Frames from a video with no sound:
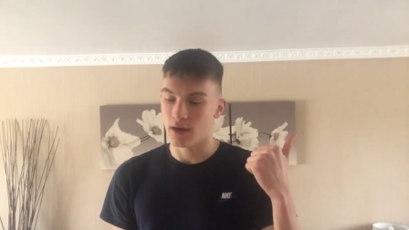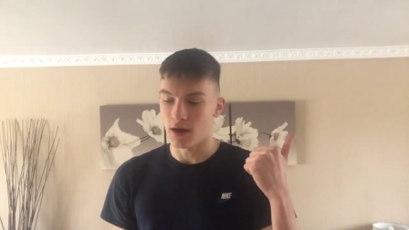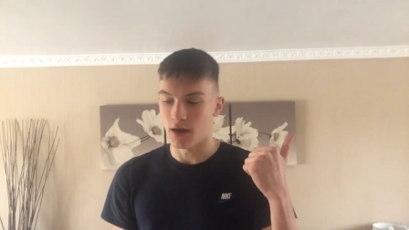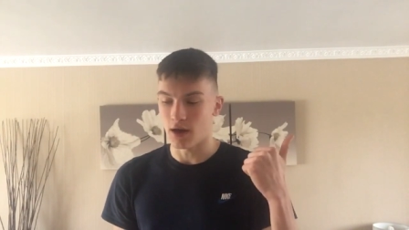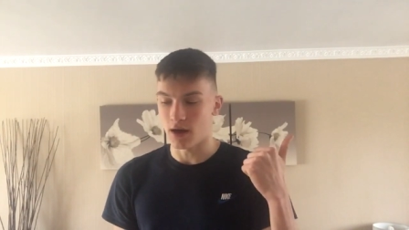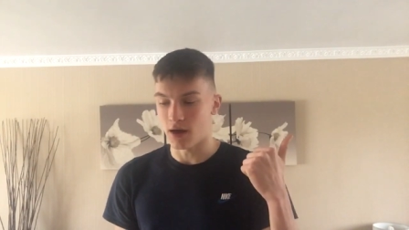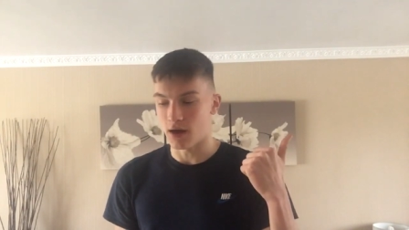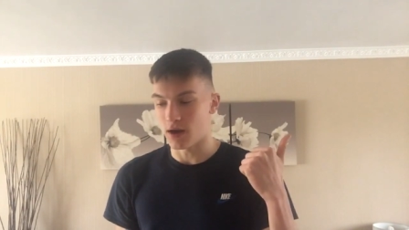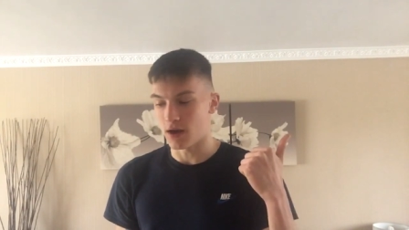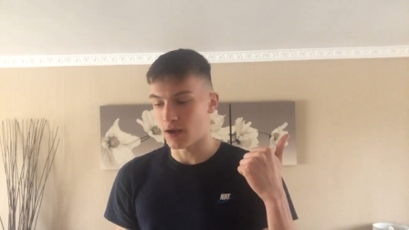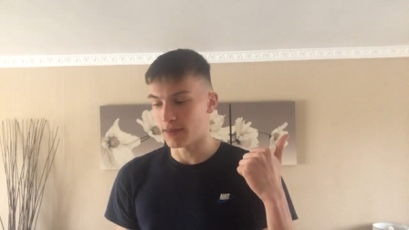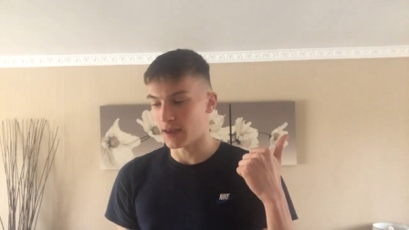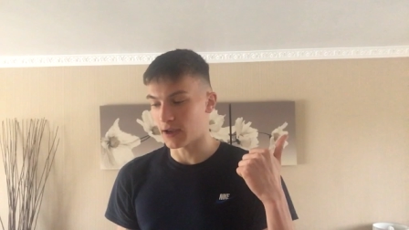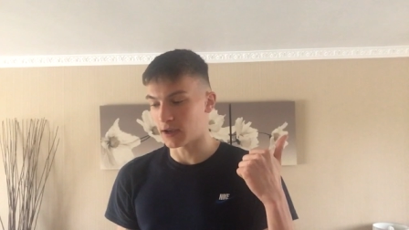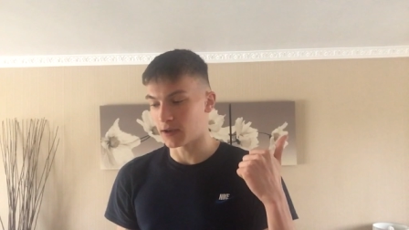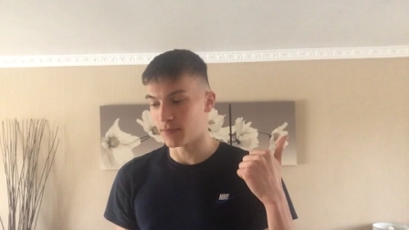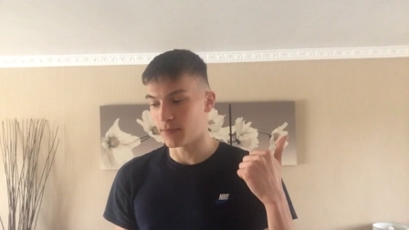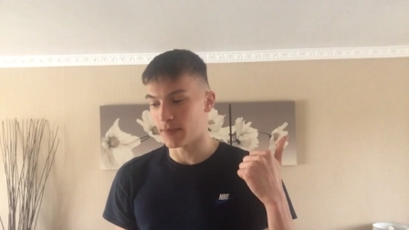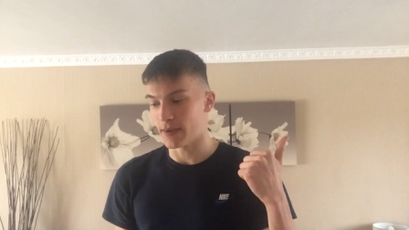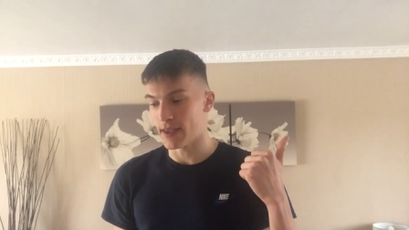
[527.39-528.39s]

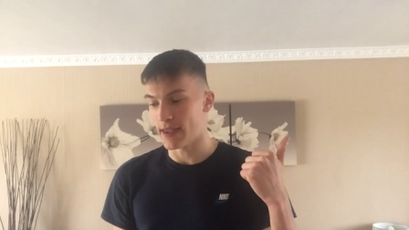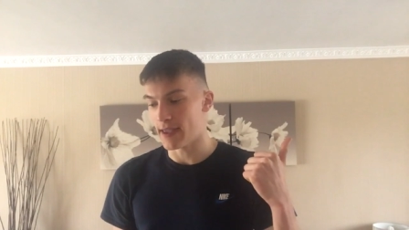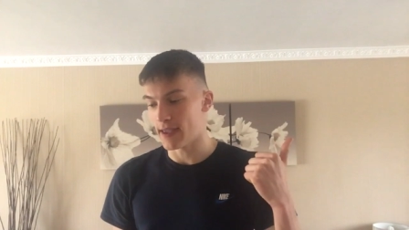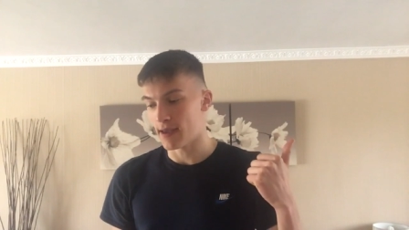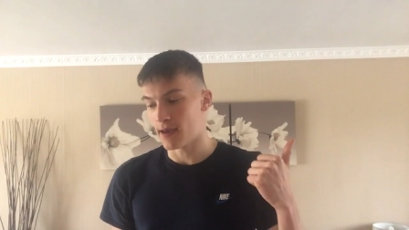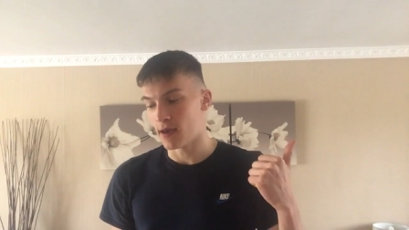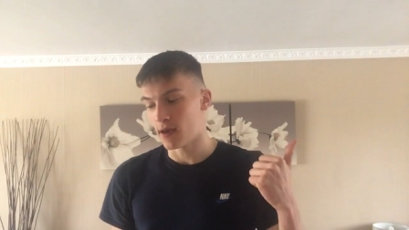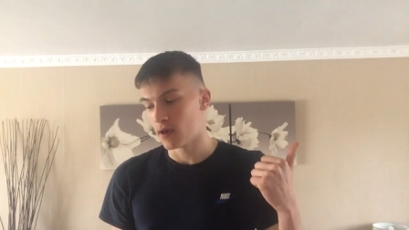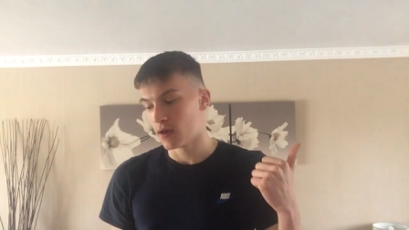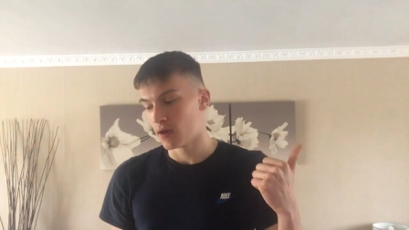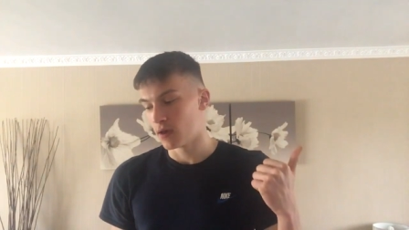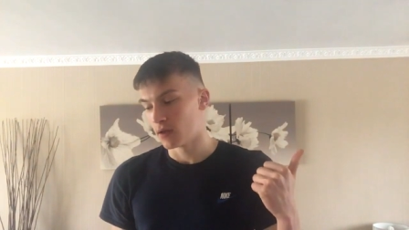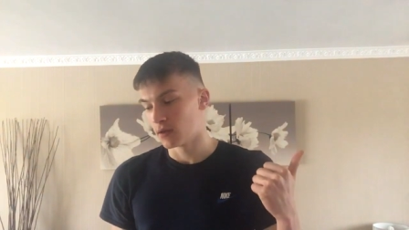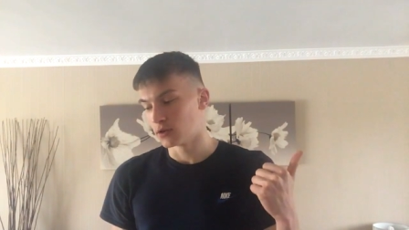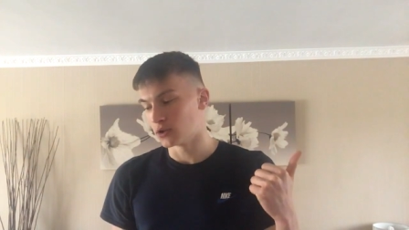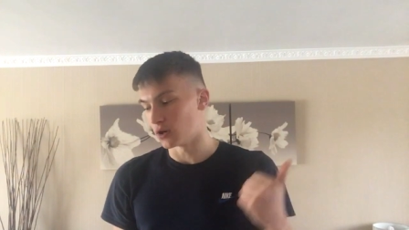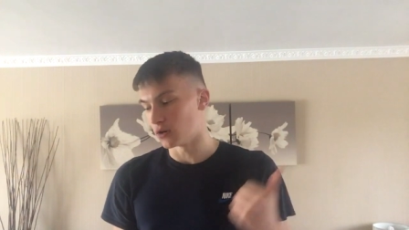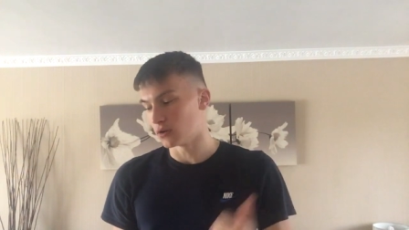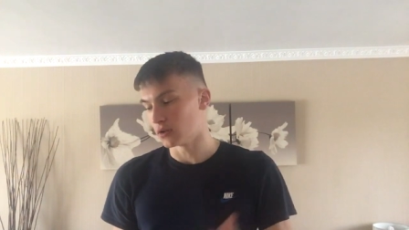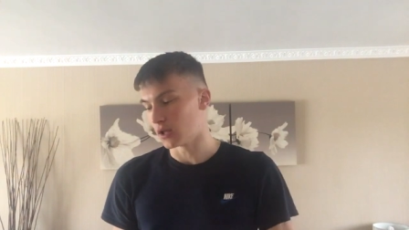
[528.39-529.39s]
That could be,
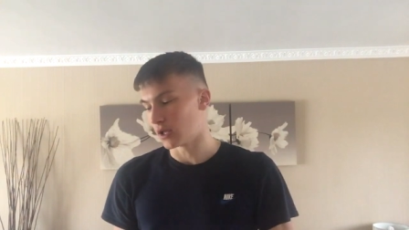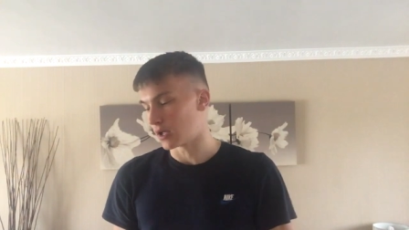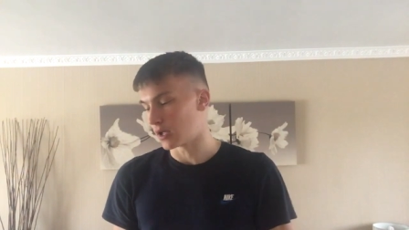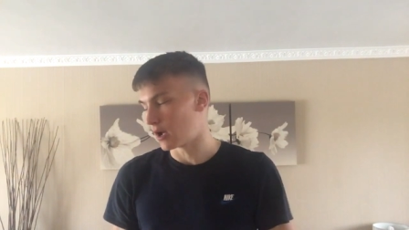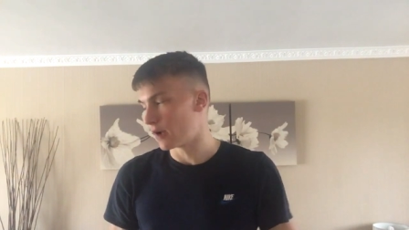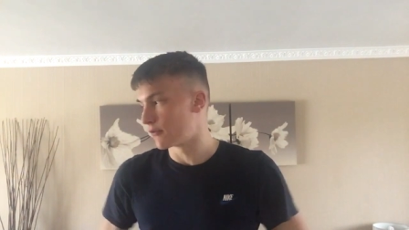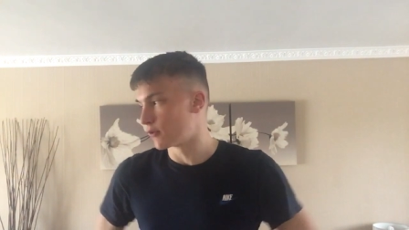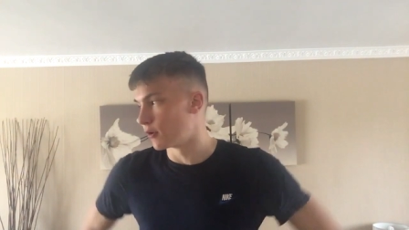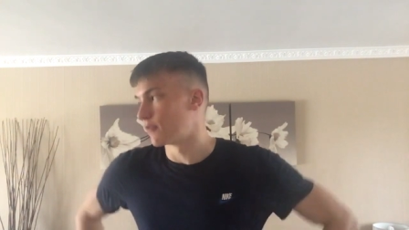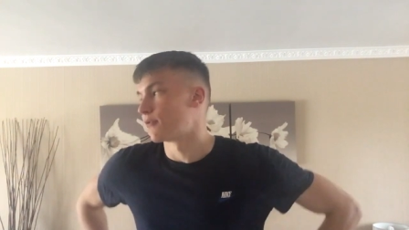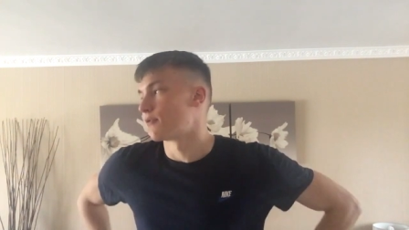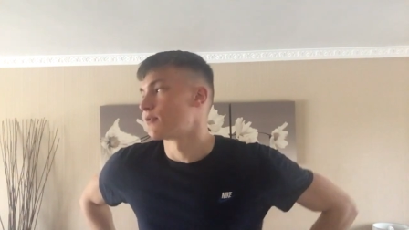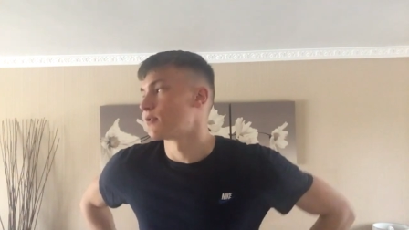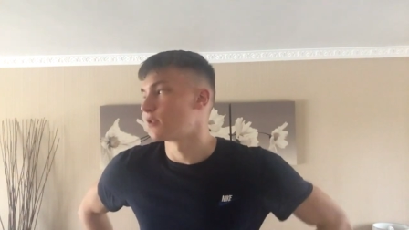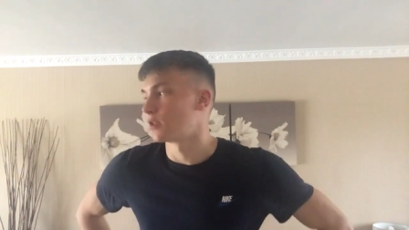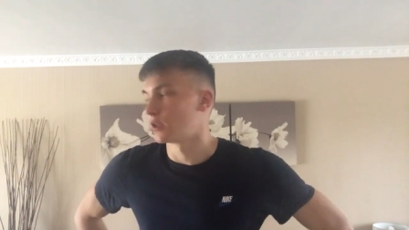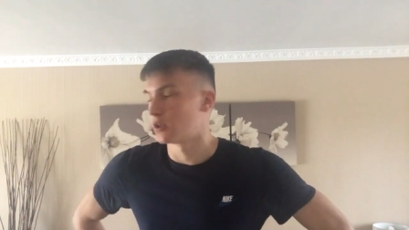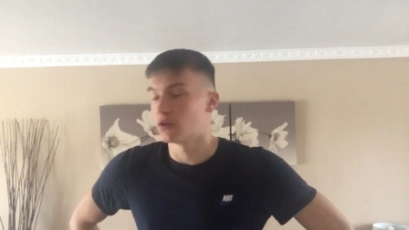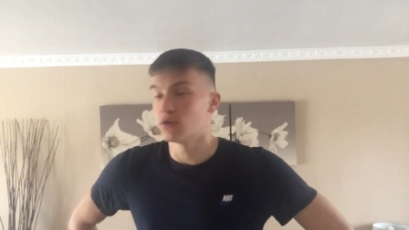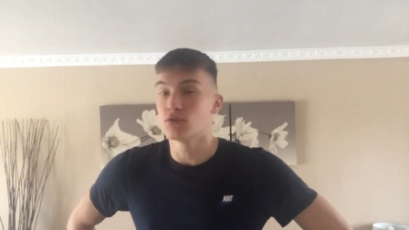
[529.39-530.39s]
you know, like I've got
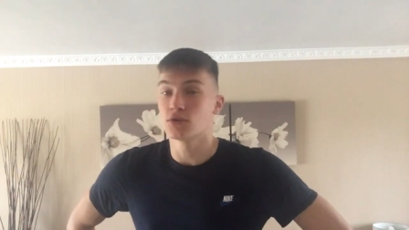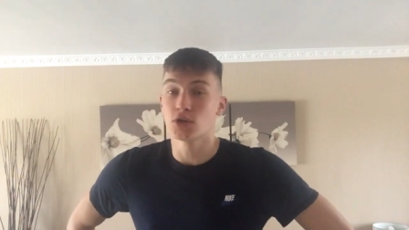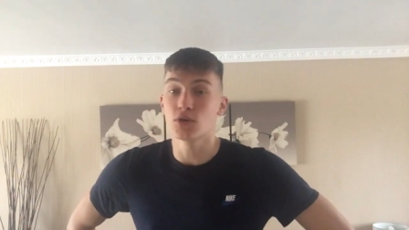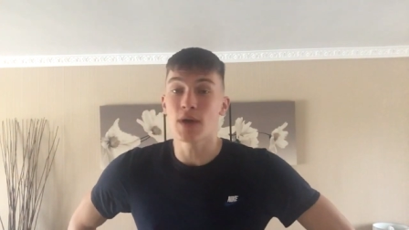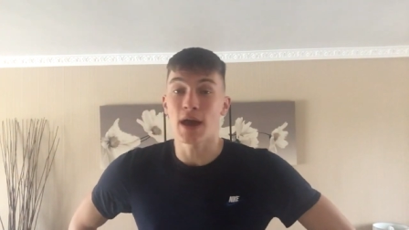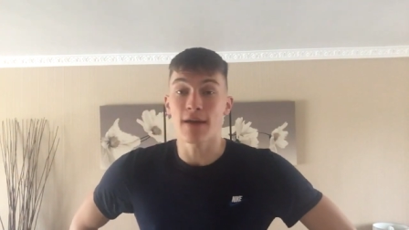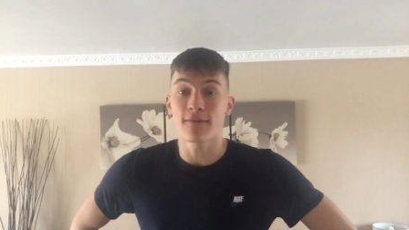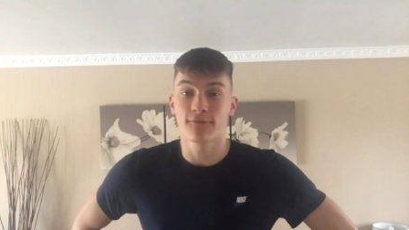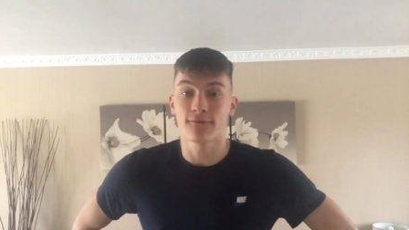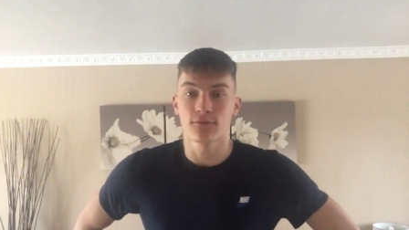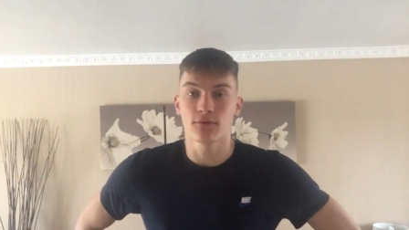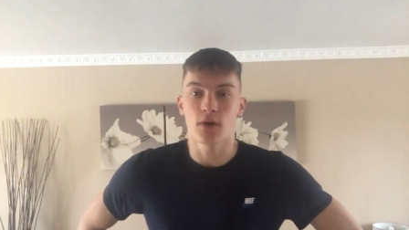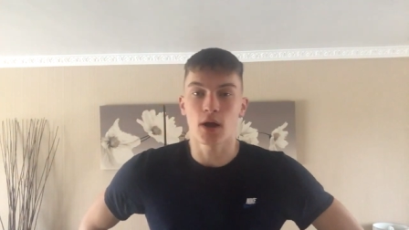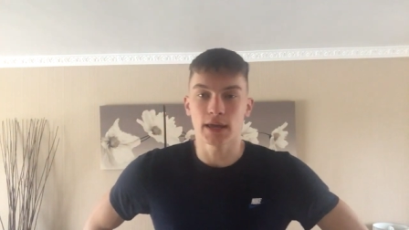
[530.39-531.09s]
you have.